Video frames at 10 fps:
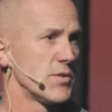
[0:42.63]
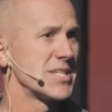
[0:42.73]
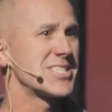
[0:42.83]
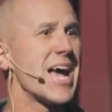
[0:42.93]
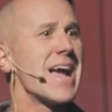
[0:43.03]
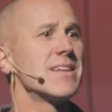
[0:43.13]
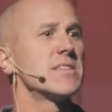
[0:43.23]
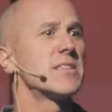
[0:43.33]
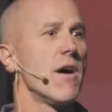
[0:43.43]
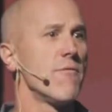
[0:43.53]
the
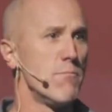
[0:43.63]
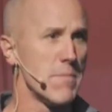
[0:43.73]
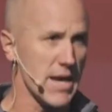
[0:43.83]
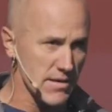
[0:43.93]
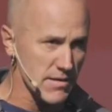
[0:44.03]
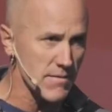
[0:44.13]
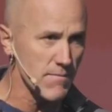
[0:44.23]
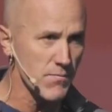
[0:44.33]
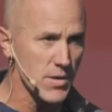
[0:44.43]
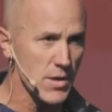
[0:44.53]
silence of men,
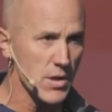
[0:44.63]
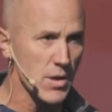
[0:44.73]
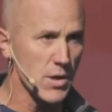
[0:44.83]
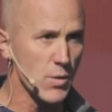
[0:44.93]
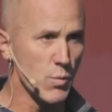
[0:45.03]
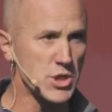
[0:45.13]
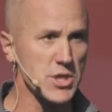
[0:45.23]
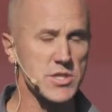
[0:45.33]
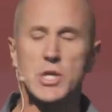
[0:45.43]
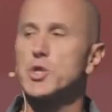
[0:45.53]
which
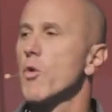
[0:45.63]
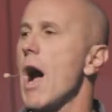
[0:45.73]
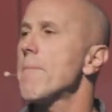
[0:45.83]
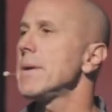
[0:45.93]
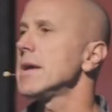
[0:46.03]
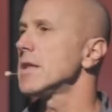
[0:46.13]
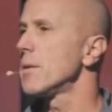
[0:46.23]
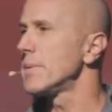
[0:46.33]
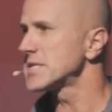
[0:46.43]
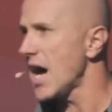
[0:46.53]
is the dropping of
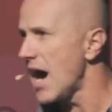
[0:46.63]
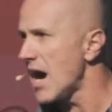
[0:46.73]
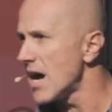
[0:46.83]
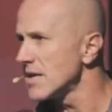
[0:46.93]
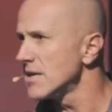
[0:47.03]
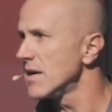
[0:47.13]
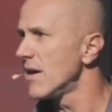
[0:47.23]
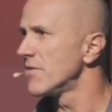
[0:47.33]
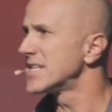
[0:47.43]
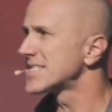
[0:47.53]
the baton
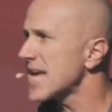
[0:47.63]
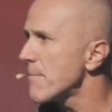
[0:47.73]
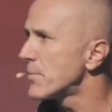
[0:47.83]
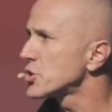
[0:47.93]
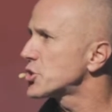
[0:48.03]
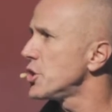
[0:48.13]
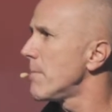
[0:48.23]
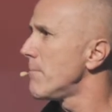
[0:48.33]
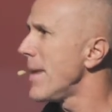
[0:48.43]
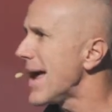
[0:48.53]
of the
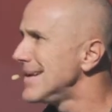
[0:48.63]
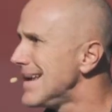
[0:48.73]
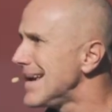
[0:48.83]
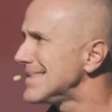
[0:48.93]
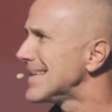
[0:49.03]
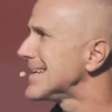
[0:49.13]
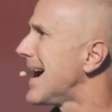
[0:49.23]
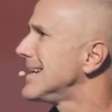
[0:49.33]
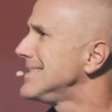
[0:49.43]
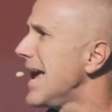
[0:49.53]
discipleship mandate that
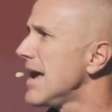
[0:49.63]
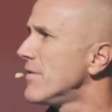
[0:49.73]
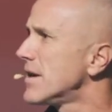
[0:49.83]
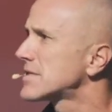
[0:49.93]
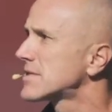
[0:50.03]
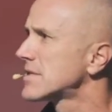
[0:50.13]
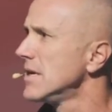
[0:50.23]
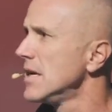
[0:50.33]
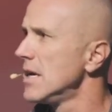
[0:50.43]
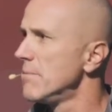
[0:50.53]
God gave us
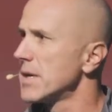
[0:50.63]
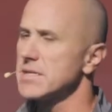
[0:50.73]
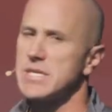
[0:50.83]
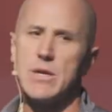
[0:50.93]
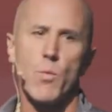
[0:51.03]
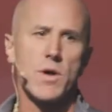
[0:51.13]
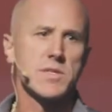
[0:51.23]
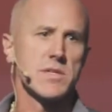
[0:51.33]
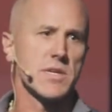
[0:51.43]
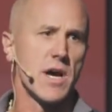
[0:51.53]
because He
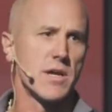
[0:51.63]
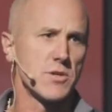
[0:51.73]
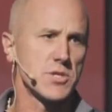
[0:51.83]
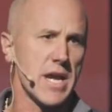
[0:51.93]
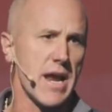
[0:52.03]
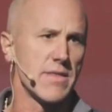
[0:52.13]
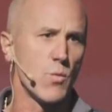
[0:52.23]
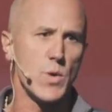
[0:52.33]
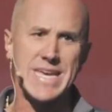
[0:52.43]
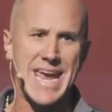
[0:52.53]
wants us to understand
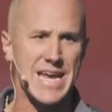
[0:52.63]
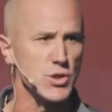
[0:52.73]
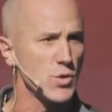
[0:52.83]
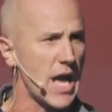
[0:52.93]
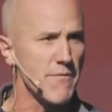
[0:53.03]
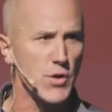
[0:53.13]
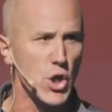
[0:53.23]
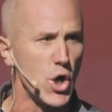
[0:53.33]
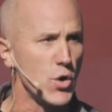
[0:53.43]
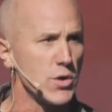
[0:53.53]
that we can't do life
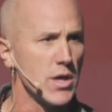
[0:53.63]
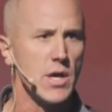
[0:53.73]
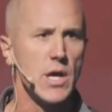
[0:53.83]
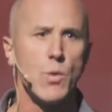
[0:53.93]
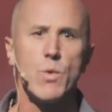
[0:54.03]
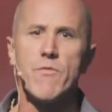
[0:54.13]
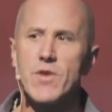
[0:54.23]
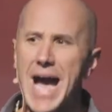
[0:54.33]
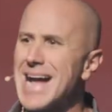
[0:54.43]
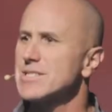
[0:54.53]
alone.
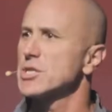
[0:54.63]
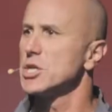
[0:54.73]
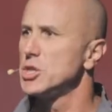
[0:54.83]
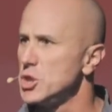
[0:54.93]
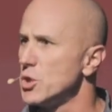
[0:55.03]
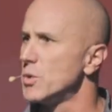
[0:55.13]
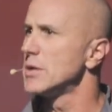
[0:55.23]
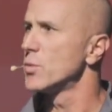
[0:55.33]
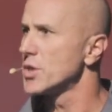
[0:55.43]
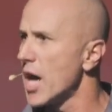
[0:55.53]
We've got to do
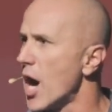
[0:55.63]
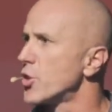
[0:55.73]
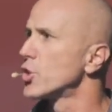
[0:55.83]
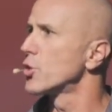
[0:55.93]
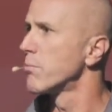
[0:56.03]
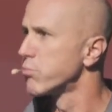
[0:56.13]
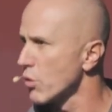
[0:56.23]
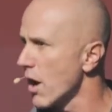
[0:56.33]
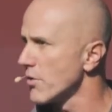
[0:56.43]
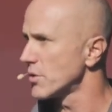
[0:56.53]
it with other
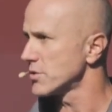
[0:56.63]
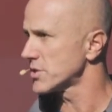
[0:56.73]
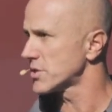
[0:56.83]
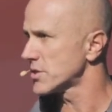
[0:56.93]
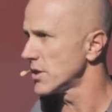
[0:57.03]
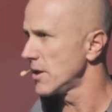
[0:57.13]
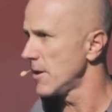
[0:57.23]
brothers.